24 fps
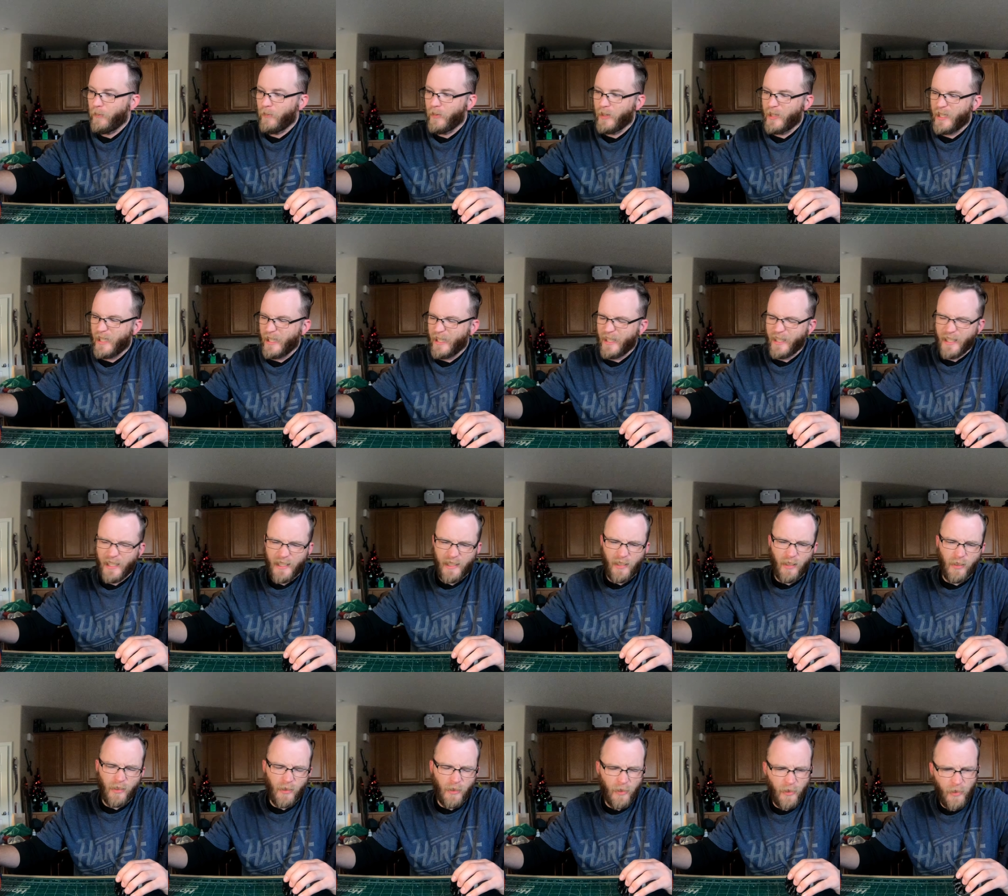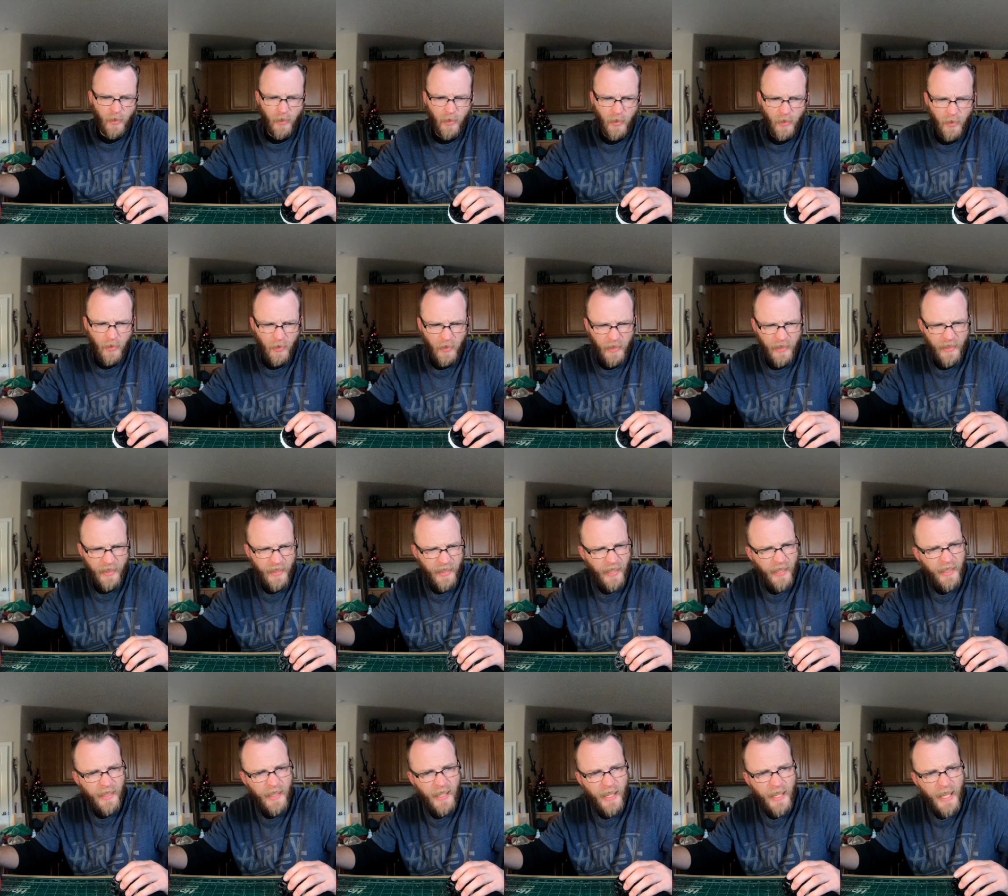It's a
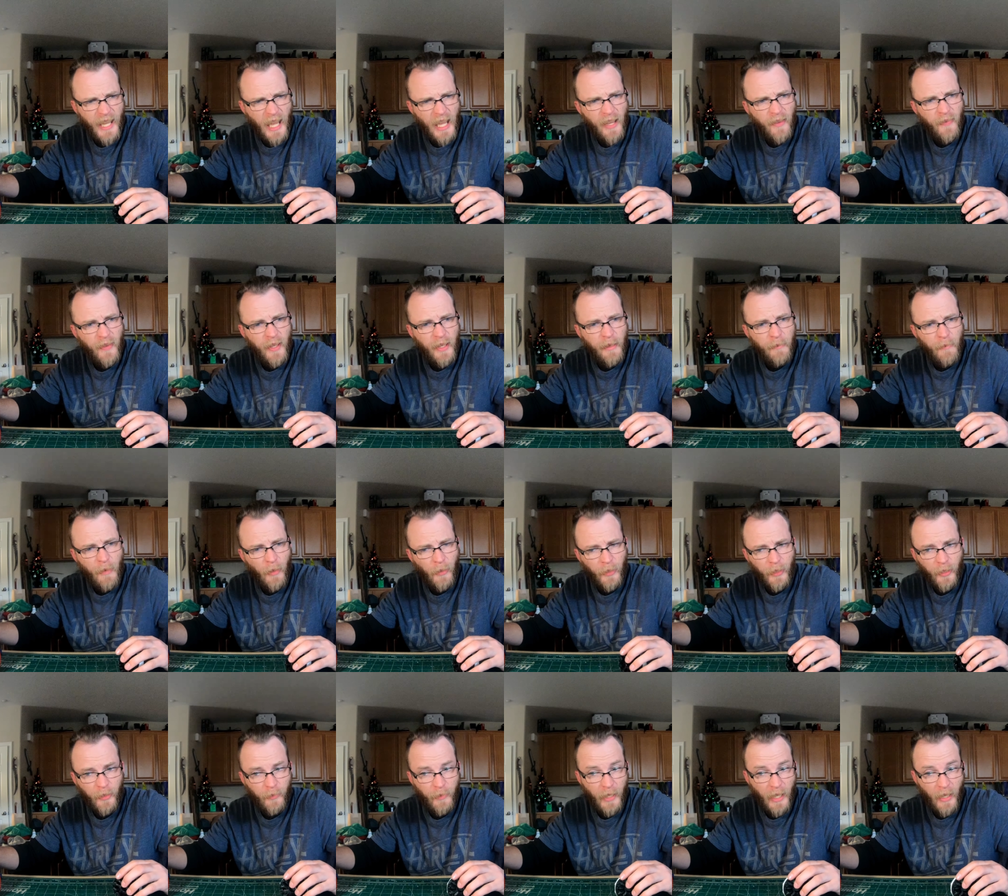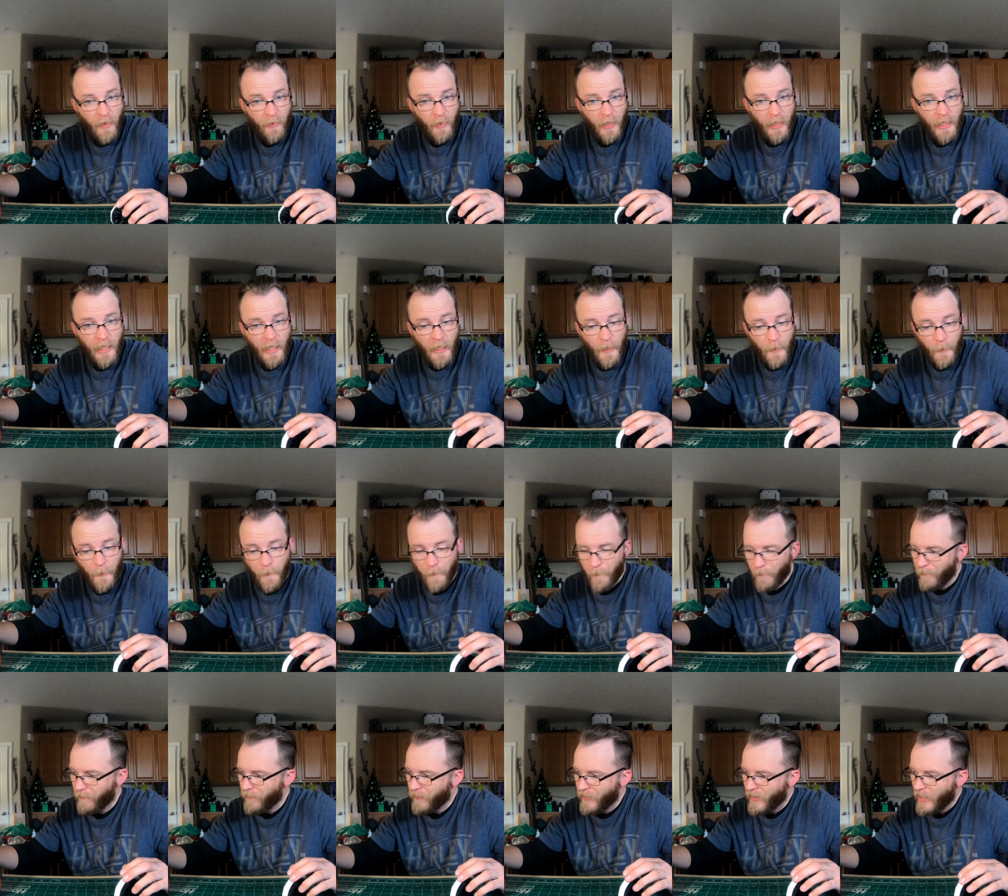660 kV motor that we have right now,
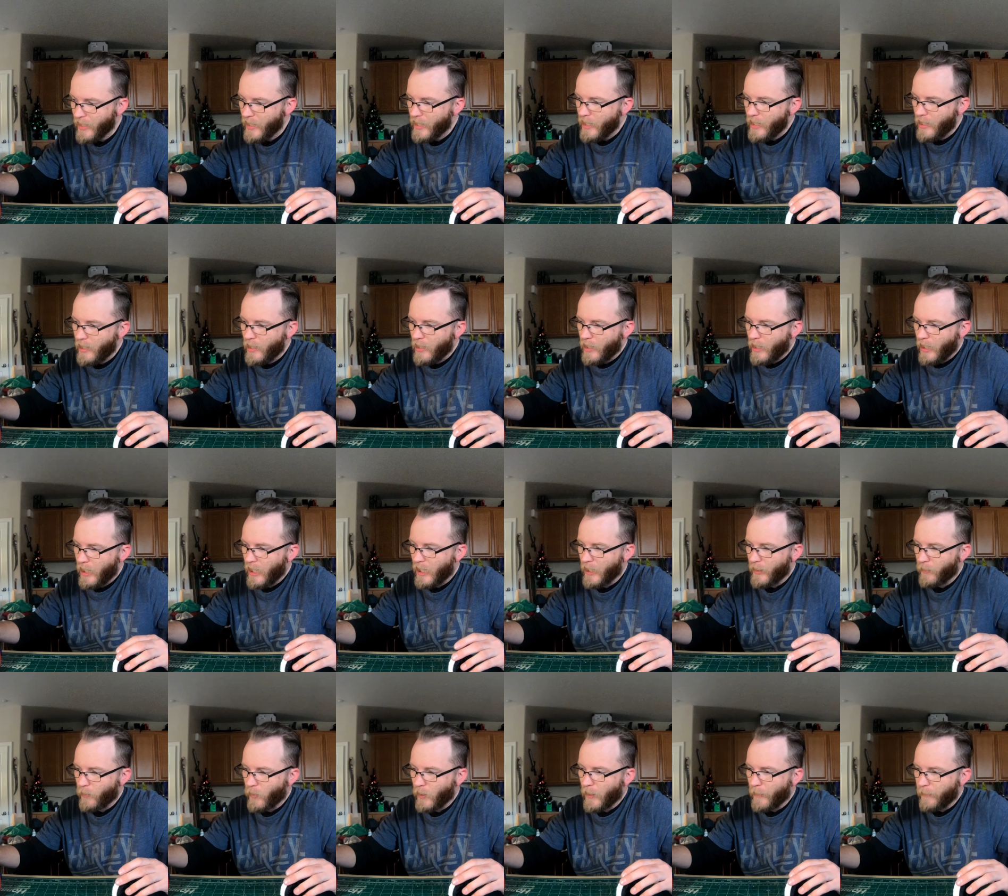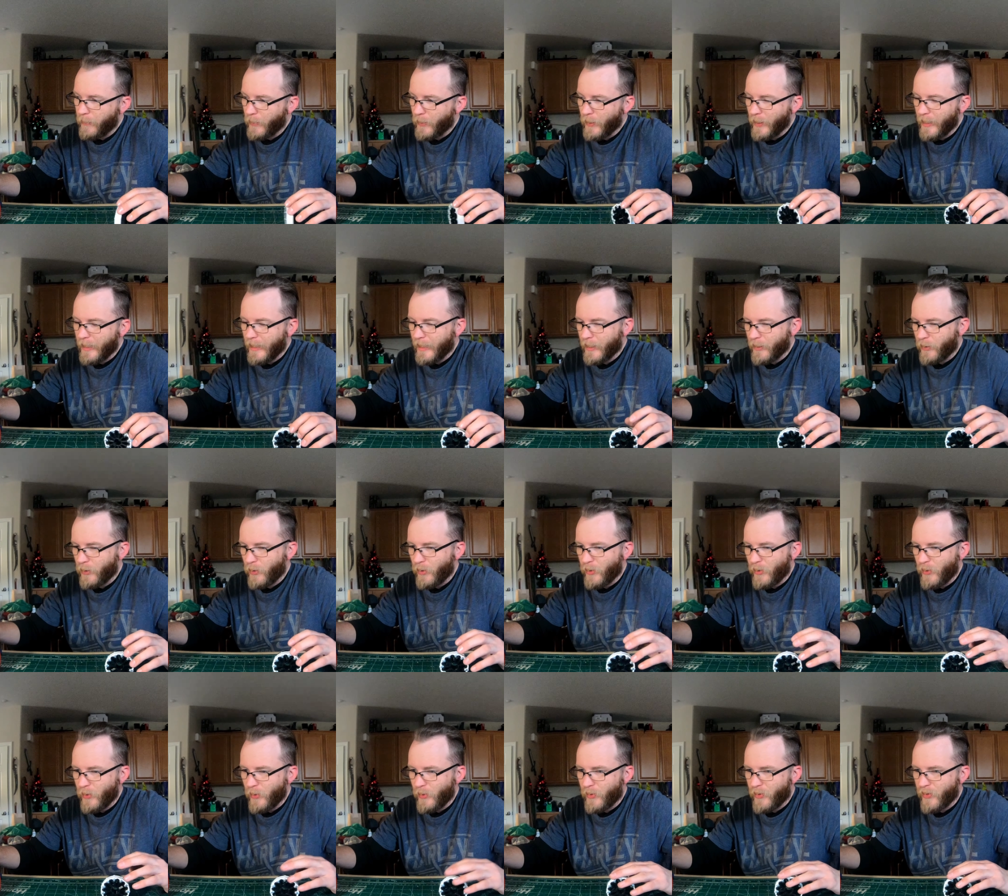and we're upgrading it
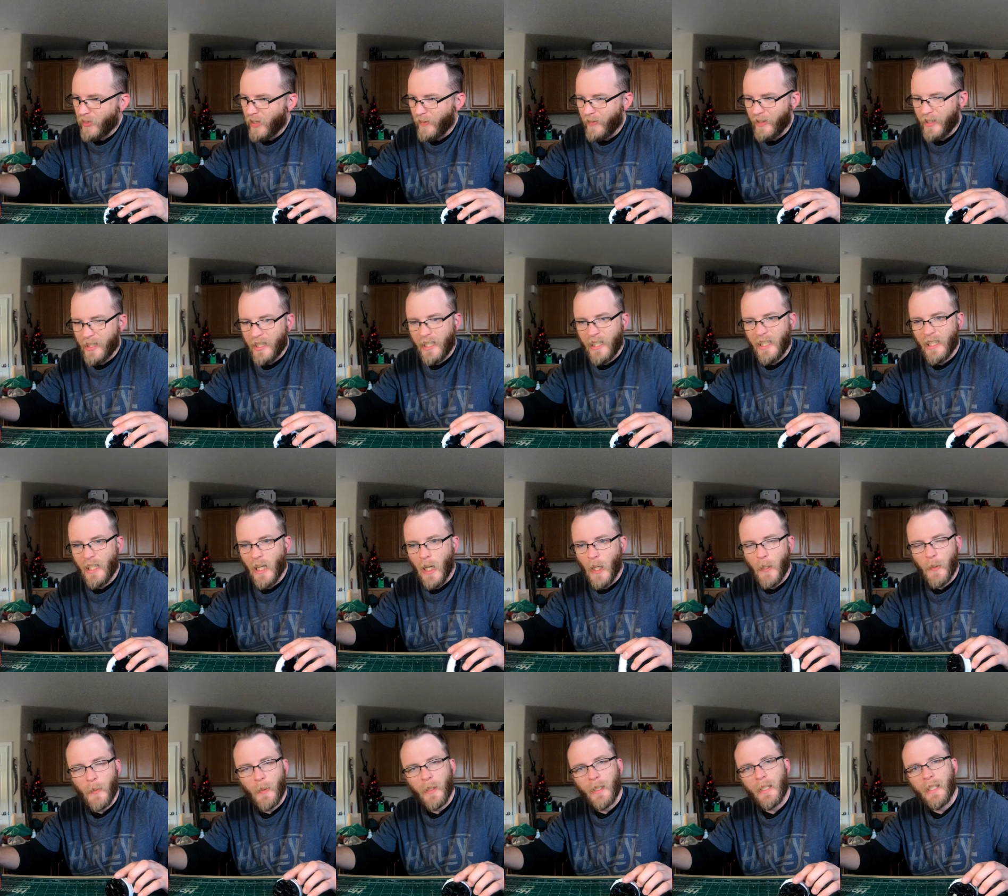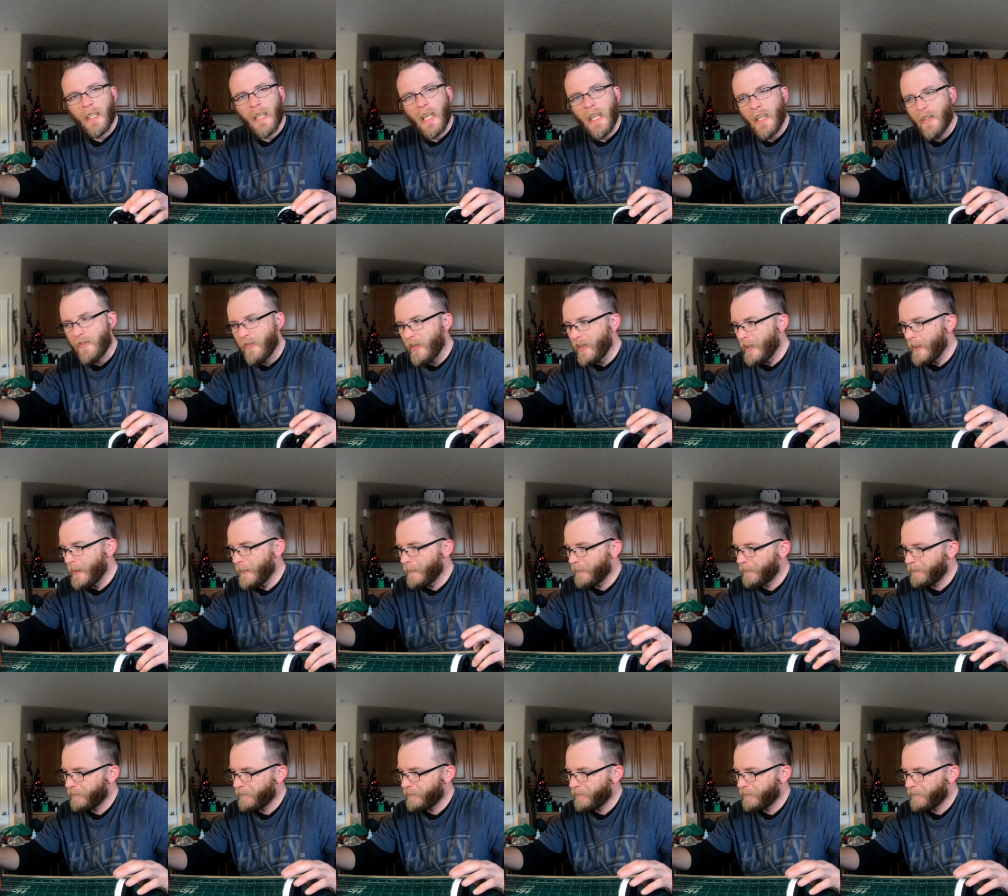to 1700 kV.